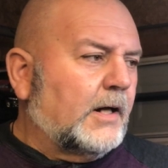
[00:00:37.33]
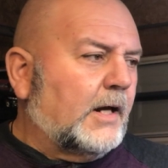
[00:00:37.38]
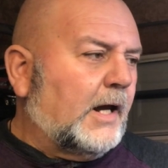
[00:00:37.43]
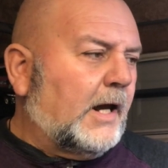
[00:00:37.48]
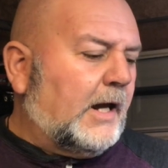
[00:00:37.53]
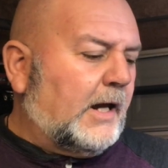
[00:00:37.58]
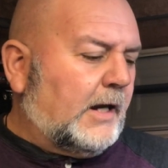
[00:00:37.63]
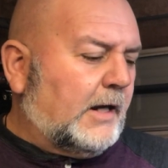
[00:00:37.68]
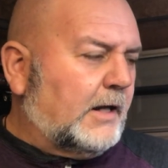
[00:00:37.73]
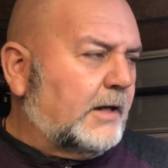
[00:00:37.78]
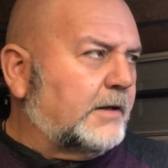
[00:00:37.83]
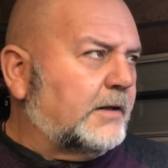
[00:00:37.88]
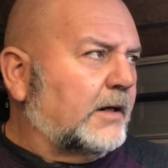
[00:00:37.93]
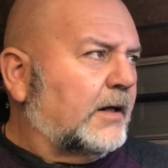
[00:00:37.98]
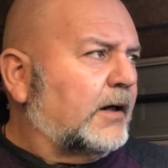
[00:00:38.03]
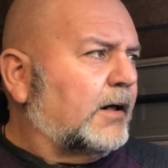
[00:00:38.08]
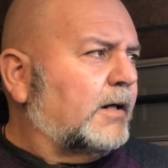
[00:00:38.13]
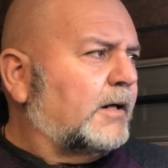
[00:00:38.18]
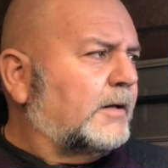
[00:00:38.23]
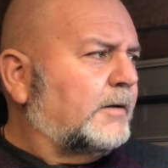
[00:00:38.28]
and
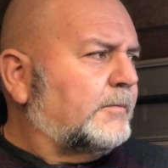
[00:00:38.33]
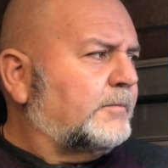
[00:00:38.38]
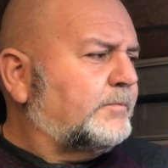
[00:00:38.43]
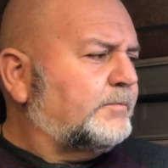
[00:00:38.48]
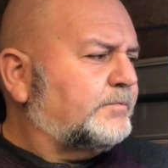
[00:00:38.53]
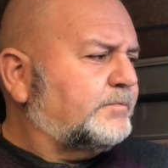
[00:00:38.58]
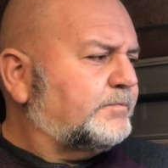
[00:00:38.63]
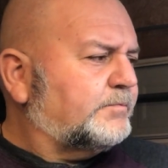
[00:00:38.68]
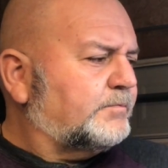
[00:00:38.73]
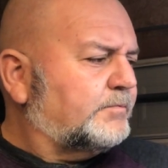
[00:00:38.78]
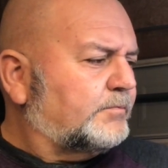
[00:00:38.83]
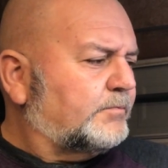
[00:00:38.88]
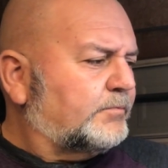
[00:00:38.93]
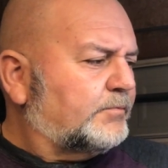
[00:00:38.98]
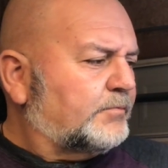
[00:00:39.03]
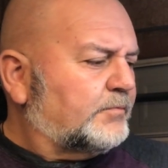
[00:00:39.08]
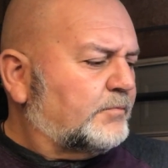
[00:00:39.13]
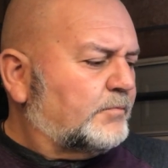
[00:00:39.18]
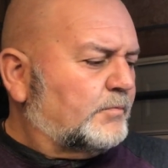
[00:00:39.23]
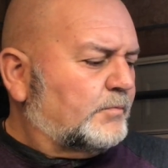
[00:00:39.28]
um,
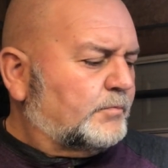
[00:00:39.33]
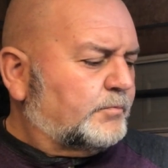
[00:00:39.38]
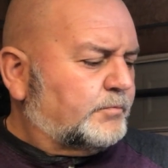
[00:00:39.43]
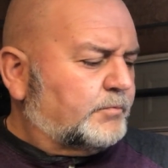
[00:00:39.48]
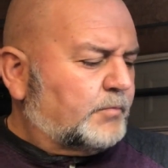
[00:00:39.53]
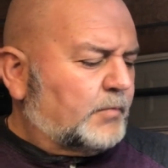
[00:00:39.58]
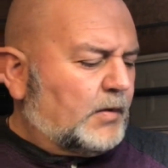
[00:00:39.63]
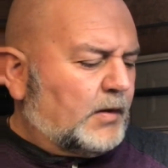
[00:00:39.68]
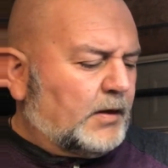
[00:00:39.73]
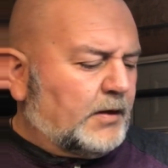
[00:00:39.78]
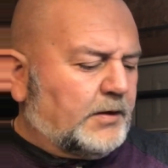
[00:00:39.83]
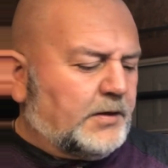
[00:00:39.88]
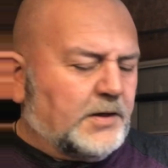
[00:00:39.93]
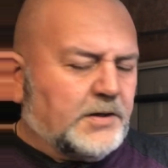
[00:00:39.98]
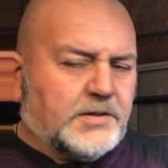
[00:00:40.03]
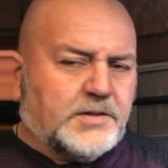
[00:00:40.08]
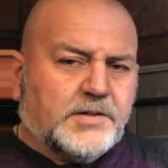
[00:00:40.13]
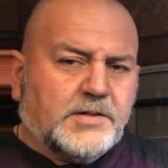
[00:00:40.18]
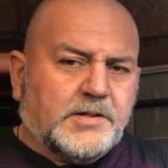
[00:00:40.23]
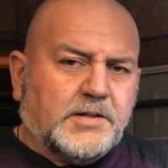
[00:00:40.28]

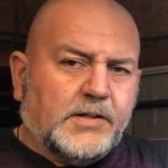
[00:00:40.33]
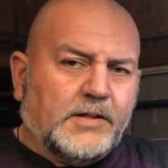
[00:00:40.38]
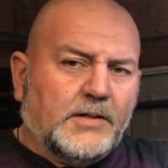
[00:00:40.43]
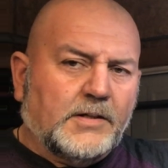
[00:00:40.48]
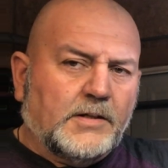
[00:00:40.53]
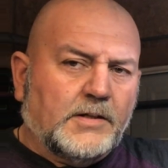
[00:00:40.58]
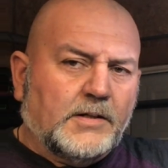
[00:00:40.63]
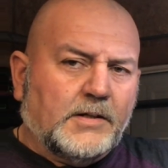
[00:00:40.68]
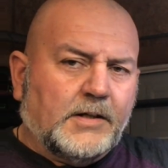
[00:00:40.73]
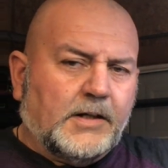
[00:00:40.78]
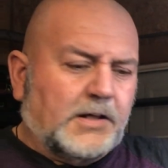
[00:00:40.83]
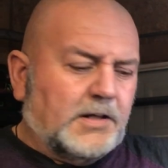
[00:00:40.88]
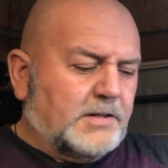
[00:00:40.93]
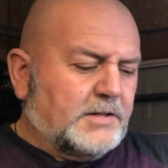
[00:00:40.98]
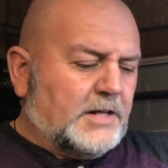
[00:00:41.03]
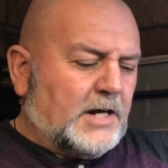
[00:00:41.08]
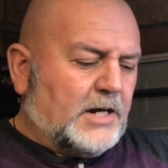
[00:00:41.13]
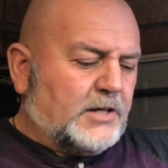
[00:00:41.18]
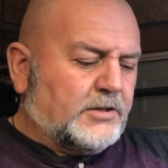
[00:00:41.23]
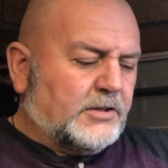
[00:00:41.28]
this is
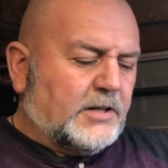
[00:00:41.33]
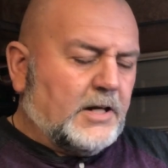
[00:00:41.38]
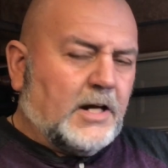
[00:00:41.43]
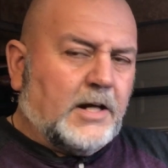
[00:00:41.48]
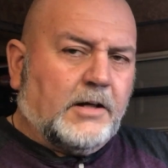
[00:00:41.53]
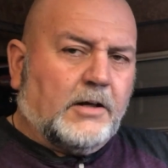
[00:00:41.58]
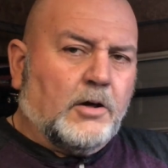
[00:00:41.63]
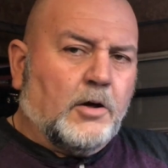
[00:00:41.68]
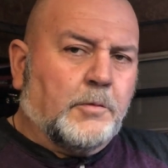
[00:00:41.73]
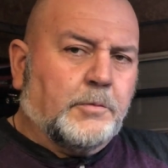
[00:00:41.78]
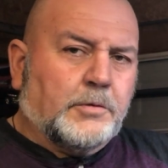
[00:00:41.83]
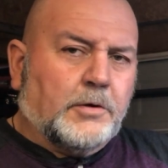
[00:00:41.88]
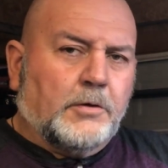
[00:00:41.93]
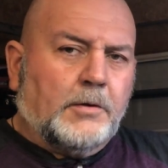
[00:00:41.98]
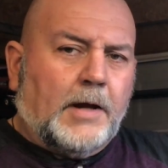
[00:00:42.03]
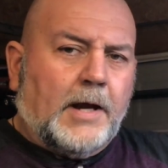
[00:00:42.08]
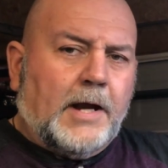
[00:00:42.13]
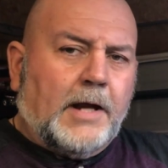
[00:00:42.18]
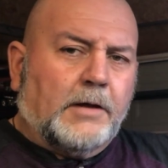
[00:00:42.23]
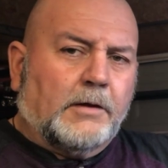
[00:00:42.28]
actually a GoPro
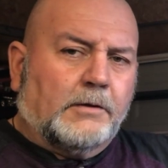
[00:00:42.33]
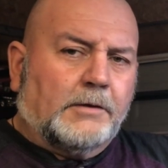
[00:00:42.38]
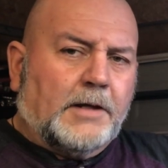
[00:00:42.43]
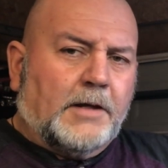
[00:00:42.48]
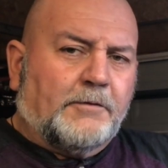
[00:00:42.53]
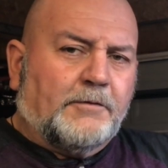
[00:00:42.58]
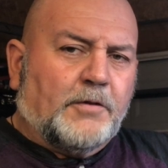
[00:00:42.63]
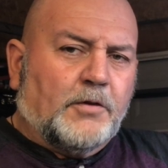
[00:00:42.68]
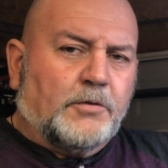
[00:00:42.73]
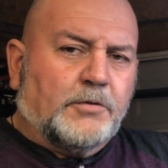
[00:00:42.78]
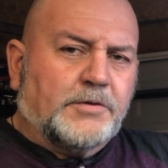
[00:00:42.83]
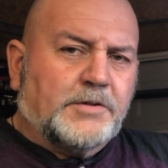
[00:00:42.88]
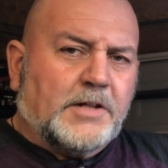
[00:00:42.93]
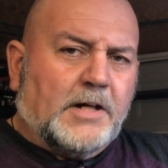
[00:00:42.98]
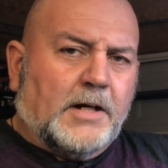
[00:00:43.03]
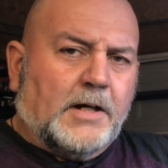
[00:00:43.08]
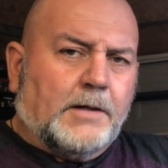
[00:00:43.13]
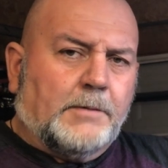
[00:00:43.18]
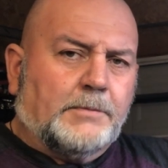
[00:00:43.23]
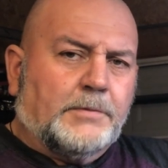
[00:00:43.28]
handle that folds
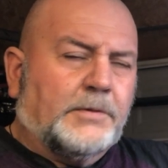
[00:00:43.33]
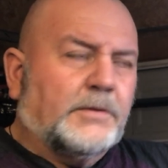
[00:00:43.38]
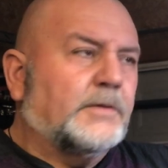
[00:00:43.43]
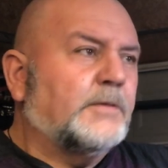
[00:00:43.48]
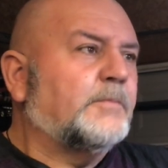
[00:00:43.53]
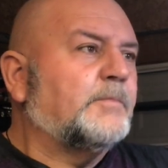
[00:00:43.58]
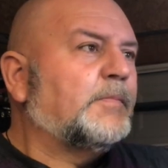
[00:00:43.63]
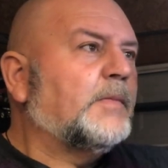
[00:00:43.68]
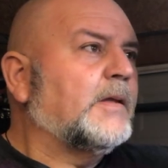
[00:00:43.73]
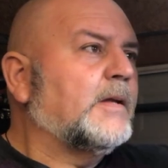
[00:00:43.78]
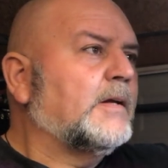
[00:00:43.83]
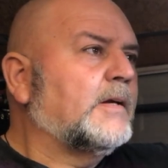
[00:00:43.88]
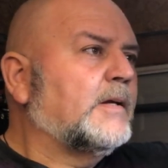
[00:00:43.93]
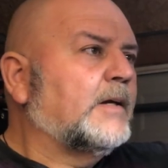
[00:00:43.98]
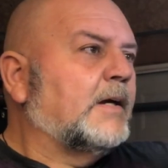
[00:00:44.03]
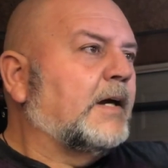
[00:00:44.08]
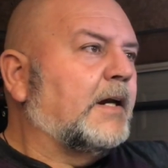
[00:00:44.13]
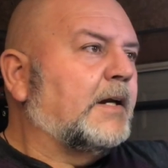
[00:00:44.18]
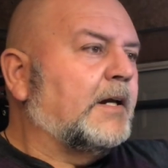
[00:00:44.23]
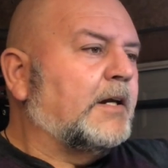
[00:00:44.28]
up,
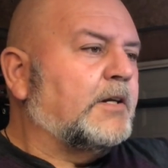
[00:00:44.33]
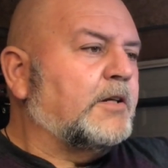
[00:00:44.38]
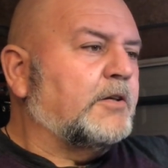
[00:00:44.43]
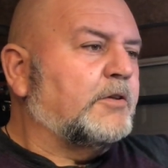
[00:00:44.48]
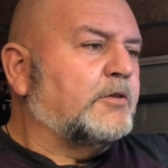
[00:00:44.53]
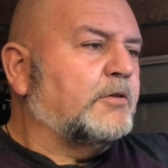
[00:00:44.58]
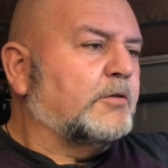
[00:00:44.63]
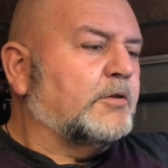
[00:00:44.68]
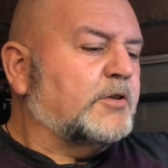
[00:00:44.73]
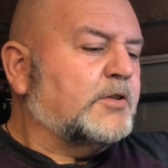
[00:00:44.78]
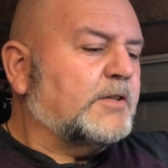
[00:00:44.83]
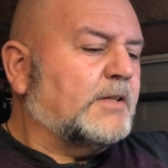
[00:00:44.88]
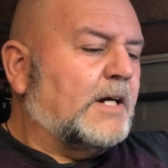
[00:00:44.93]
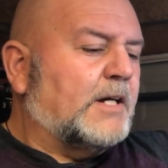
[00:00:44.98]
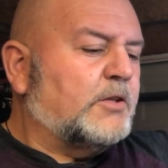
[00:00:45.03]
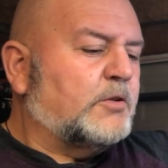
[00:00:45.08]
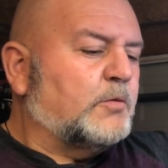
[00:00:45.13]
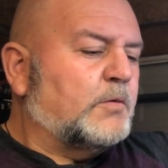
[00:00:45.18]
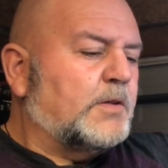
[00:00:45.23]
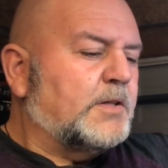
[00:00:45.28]
and then you do a
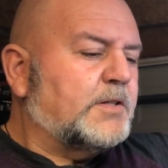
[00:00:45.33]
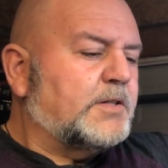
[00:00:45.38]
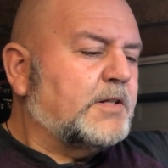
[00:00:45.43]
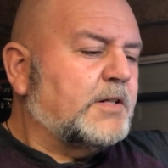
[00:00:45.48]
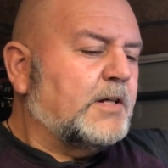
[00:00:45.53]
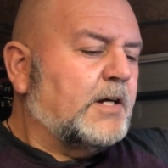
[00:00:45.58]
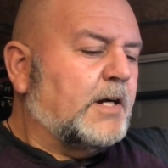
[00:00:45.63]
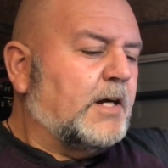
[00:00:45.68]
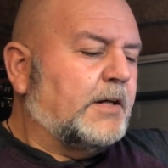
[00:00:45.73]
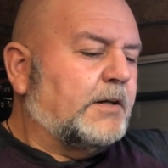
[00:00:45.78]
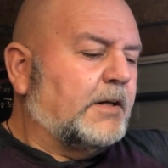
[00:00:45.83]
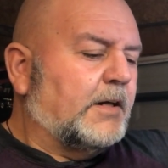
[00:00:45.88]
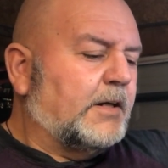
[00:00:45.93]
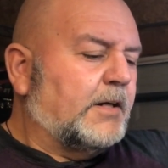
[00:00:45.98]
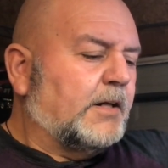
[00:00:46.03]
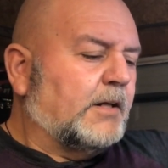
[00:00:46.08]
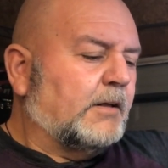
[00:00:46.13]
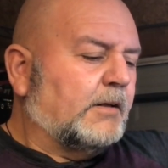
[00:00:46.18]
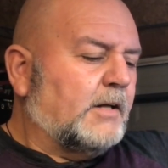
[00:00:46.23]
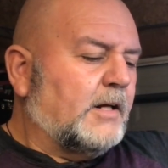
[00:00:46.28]
slight twist, and then
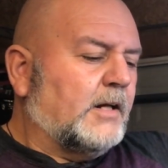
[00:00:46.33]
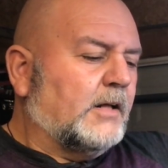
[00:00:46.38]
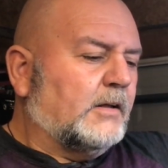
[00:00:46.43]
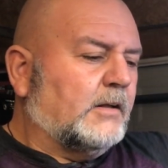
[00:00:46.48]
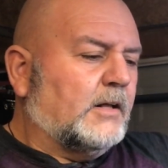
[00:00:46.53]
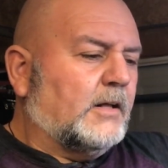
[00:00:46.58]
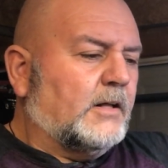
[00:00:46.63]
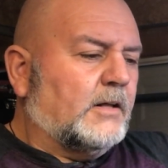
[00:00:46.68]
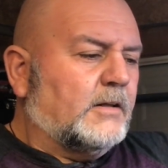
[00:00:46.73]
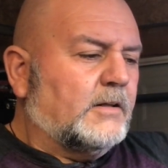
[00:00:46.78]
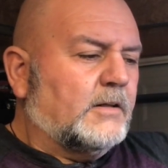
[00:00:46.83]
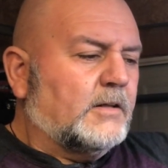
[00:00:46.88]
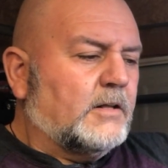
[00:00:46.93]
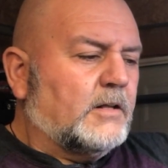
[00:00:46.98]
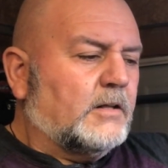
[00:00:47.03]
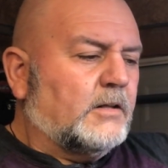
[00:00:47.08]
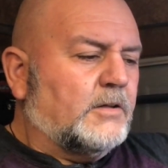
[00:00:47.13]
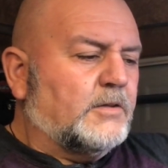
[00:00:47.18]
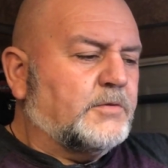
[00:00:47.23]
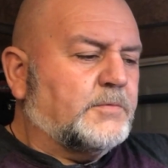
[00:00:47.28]
it'll, it'll uh,
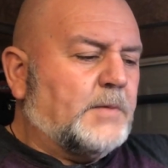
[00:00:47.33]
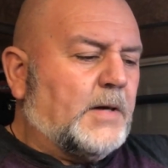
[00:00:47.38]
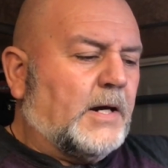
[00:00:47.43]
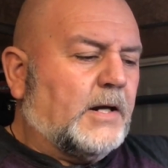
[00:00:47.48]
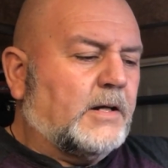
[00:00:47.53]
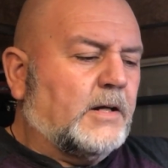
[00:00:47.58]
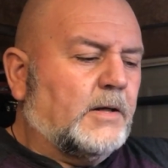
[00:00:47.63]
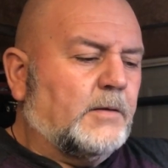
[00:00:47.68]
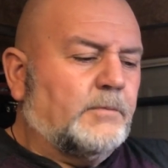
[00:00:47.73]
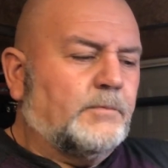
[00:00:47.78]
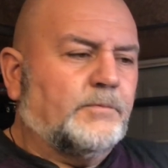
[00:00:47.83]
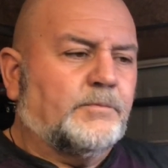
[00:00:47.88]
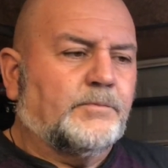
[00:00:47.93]
close back up